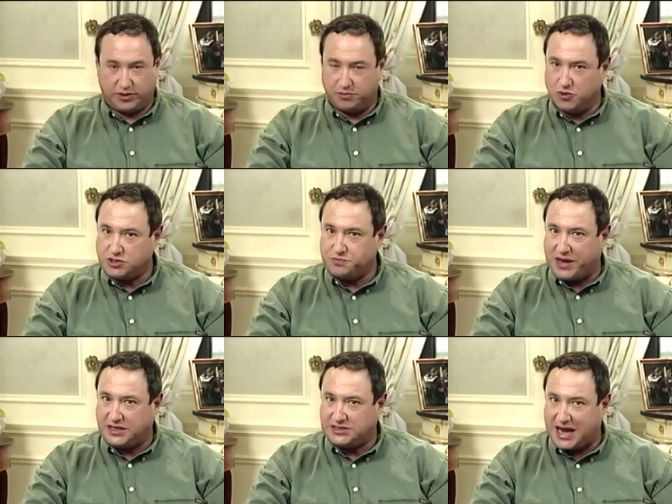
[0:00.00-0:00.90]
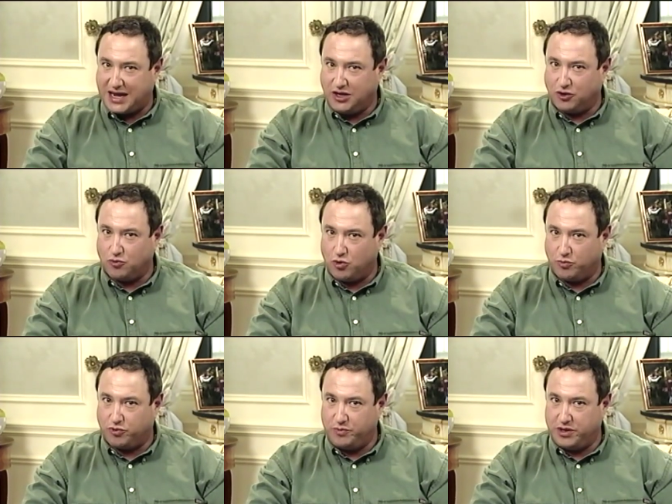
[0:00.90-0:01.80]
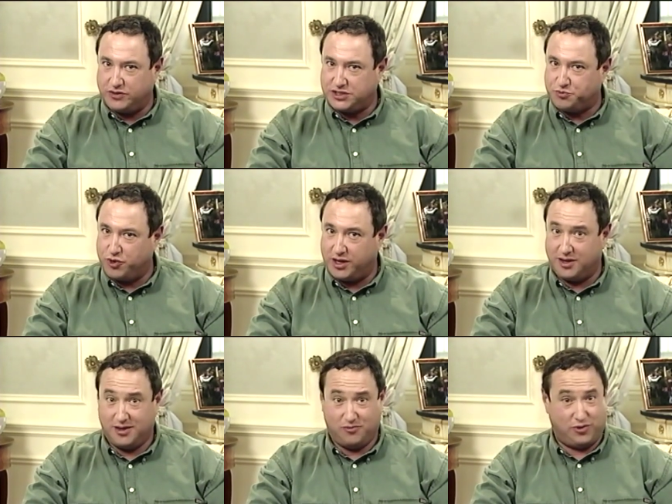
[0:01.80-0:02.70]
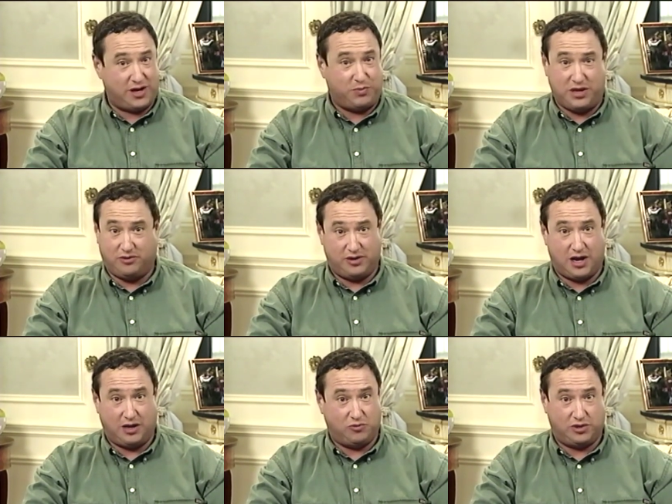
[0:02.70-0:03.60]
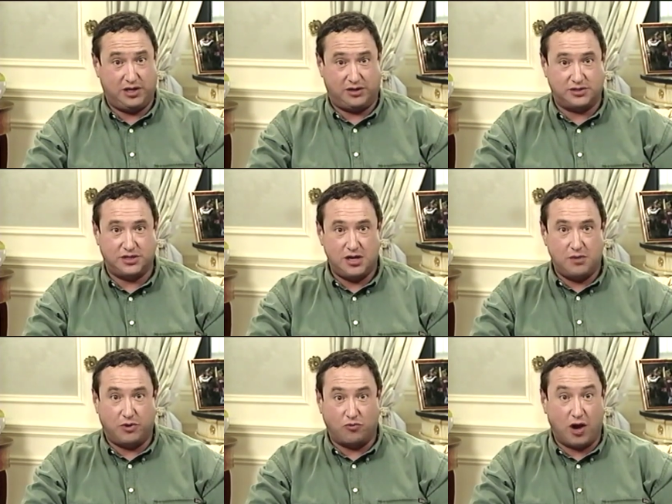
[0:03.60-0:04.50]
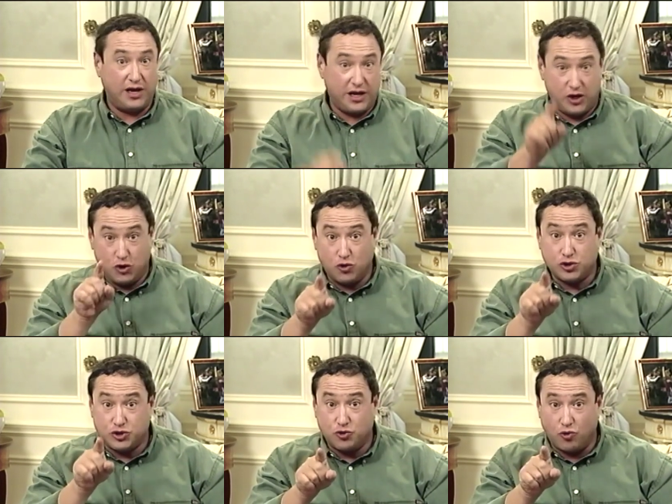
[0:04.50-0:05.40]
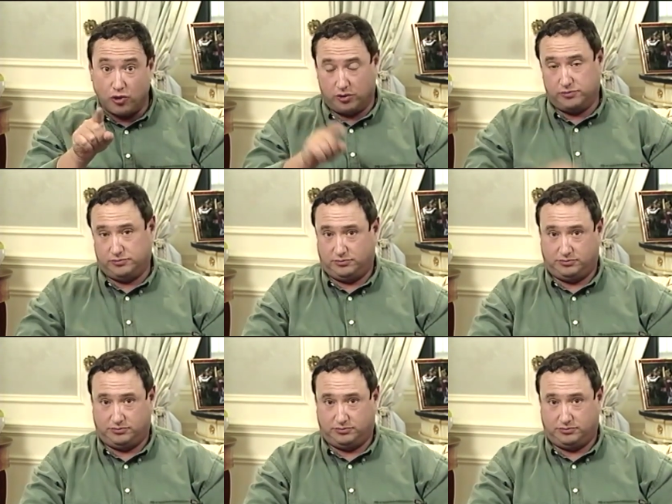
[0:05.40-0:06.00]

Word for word: the most spectacular world premiere this spring will not be held in Hollywood theaters, but right in your store. That's